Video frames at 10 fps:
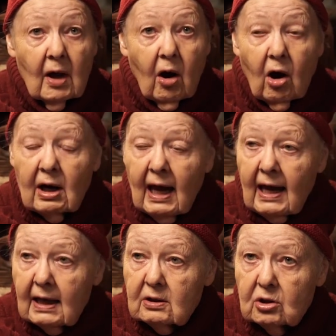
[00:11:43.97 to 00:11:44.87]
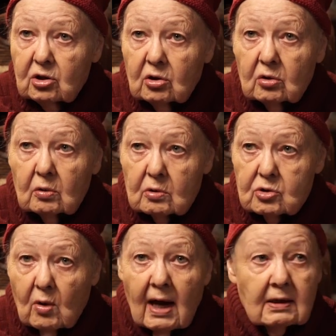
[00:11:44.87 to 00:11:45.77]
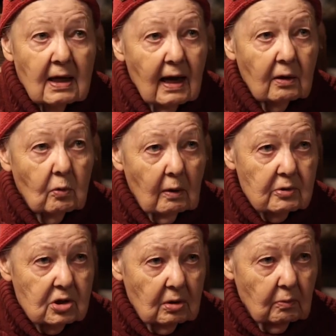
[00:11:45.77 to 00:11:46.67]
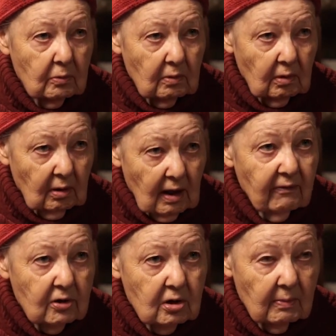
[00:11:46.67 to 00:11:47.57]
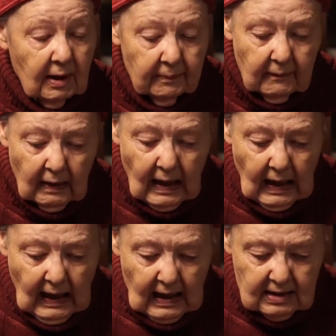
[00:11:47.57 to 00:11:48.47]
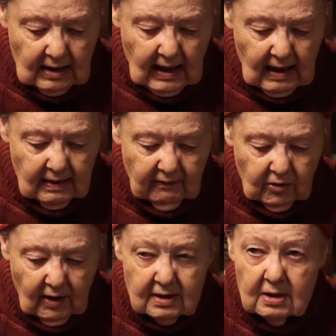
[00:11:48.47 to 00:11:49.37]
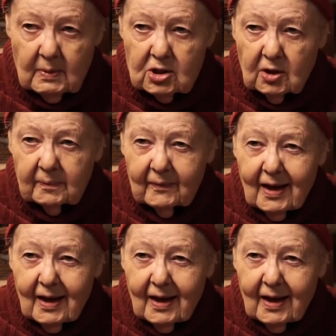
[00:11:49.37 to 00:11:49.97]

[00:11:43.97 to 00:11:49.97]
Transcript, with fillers: All I had to do was write down what was given to me as a kind of transmission.